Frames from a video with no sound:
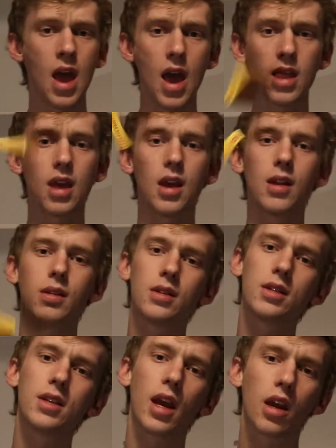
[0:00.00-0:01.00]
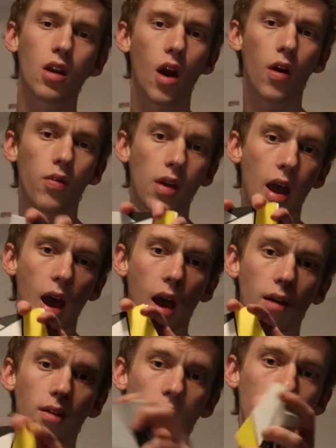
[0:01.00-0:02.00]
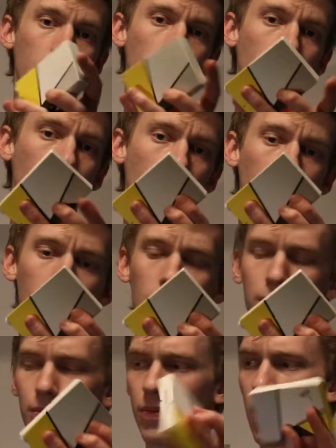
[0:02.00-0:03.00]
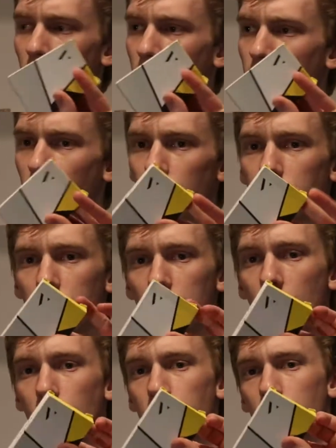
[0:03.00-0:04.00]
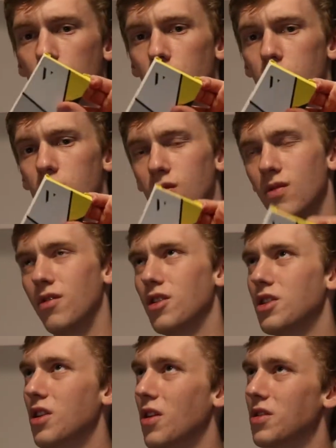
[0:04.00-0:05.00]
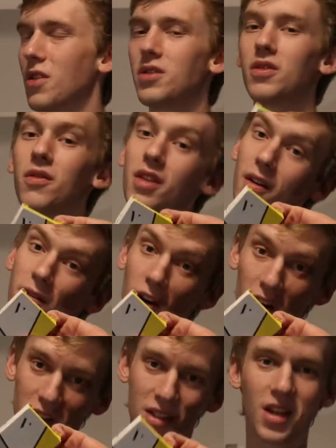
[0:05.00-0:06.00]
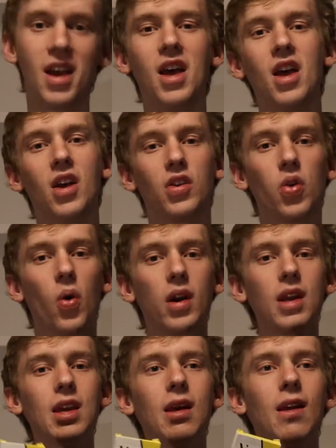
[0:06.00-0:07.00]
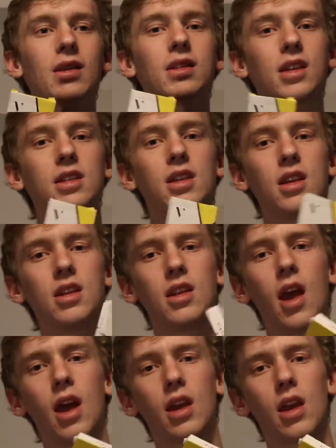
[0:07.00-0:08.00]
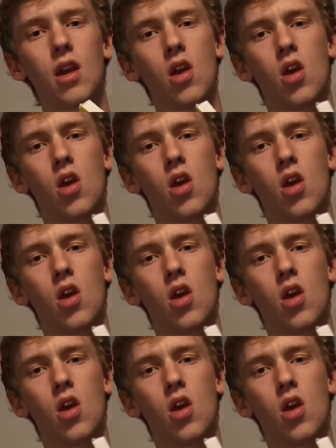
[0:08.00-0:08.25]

And then second off, we have the Virtuosos, the Virts 2016 deck,